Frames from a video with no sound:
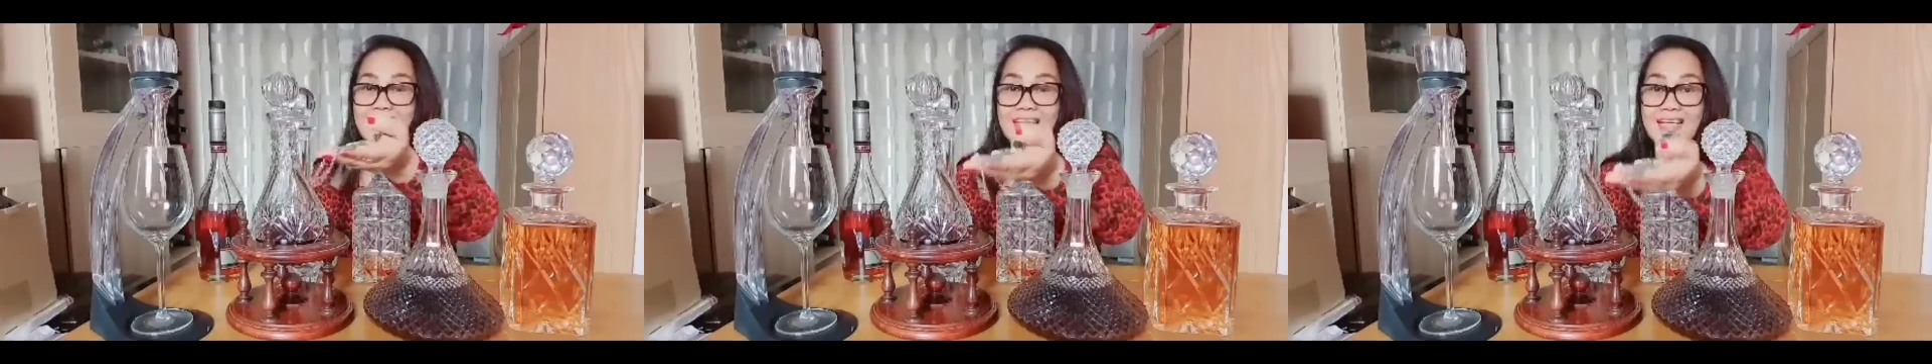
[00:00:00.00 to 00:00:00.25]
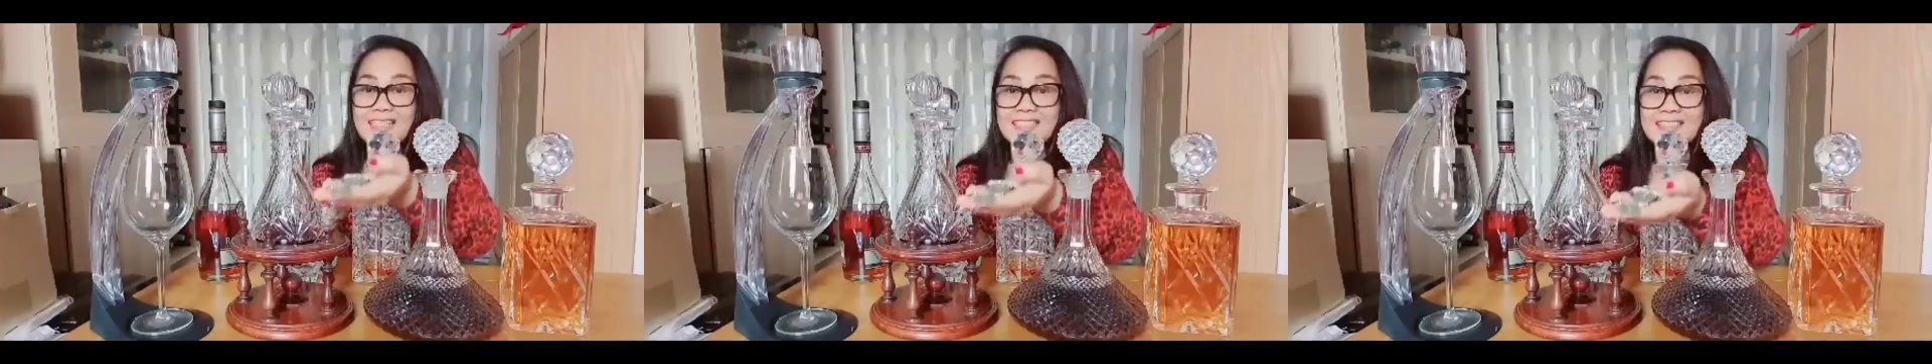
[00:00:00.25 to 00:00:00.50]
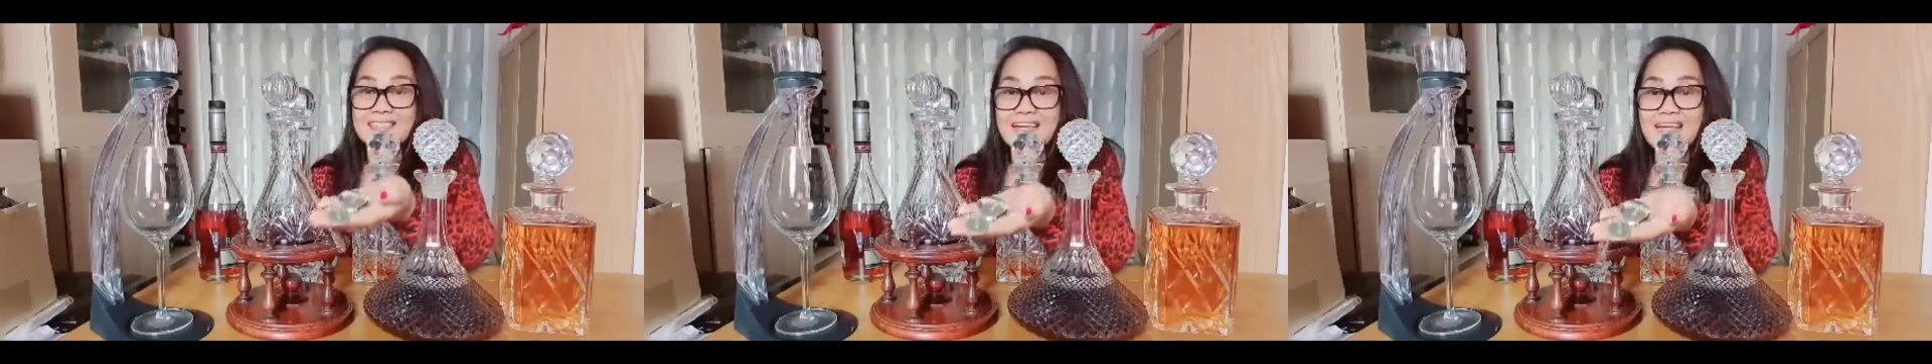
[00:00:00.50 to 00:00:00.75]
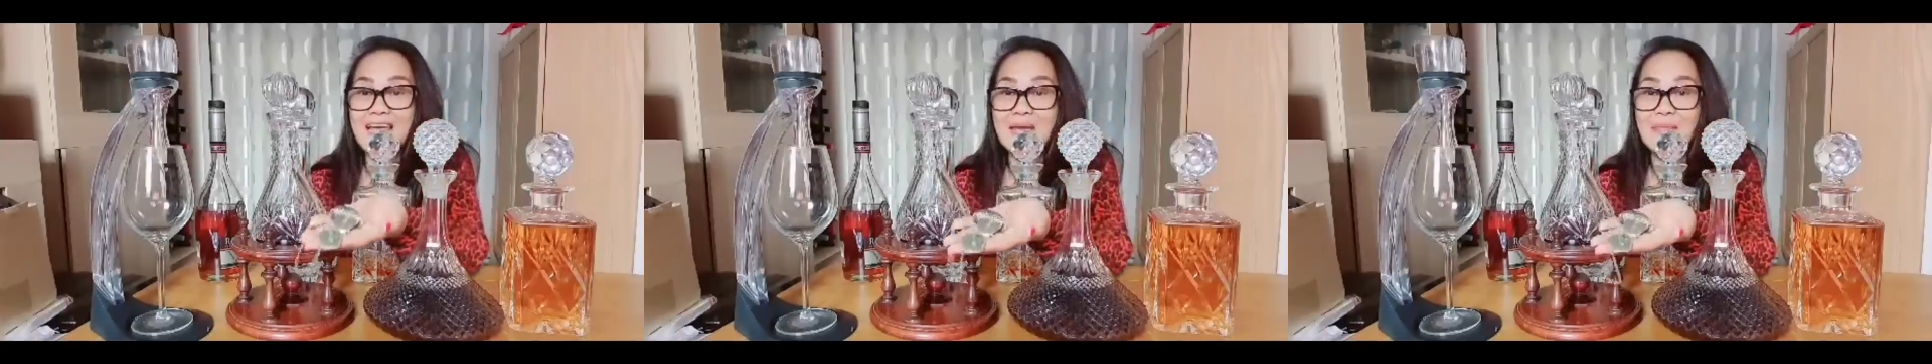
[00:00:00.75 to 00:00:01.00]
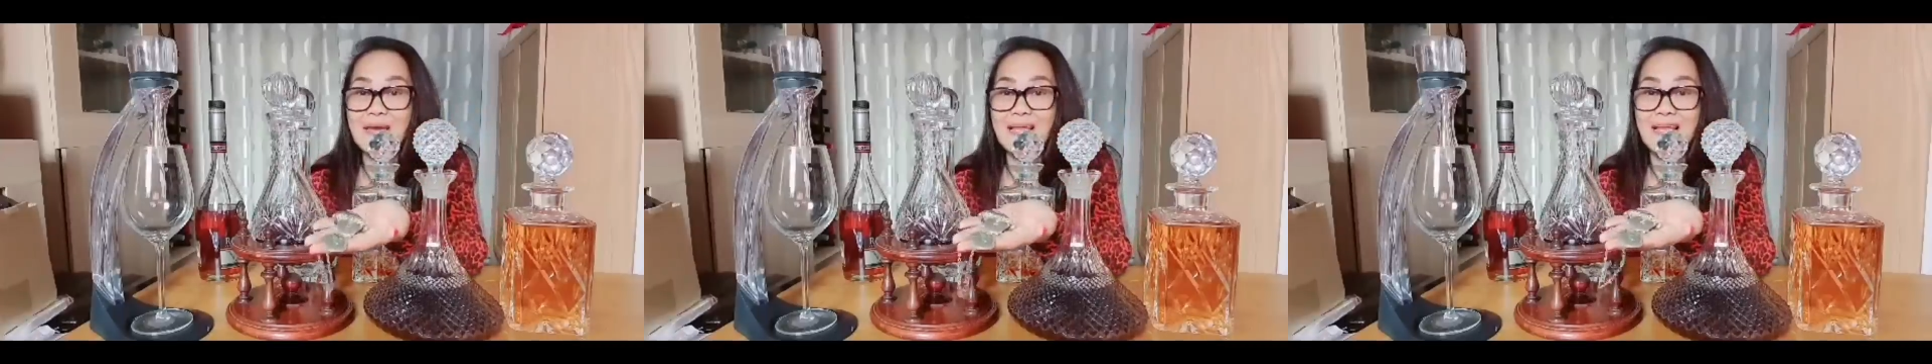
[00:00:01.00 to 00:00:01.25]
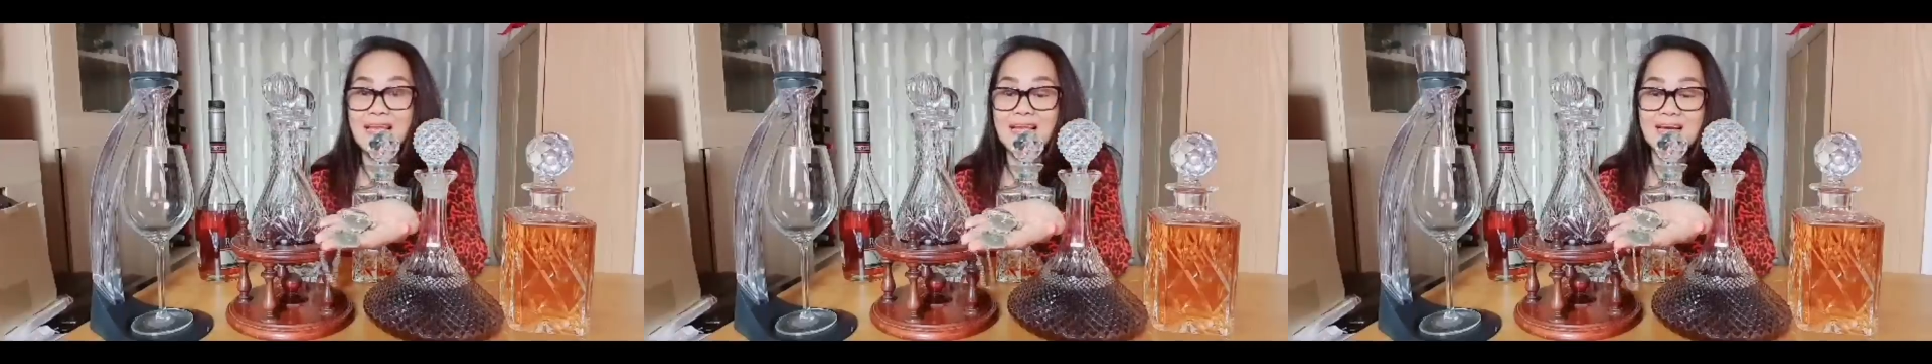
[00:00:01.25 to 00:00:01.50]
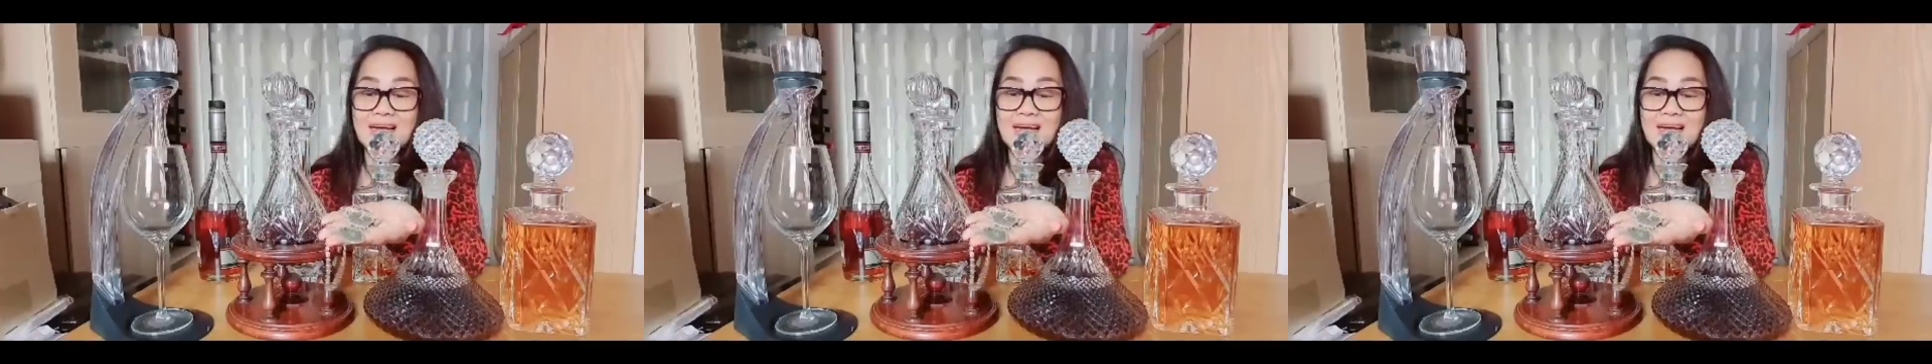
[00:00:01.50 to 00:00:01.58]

this label